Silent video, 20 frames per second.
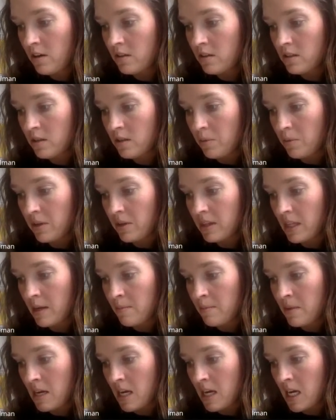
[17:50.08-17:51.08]
so put
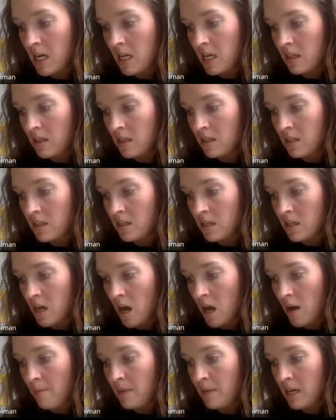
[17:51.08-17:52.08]
them in the
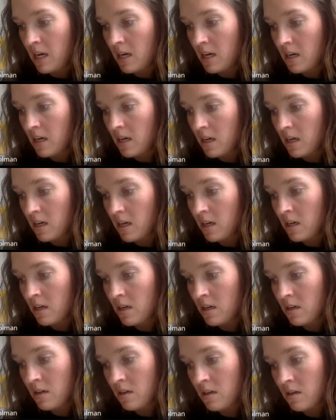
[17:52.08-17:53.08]
denominator
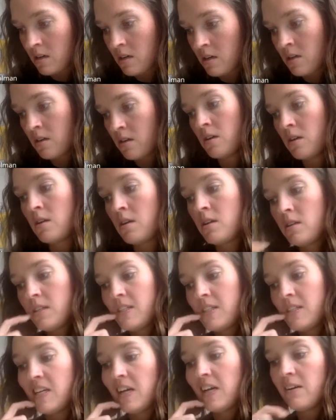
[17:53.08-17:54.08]

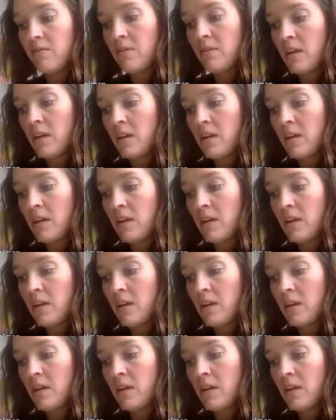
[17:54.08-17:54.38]
to get rid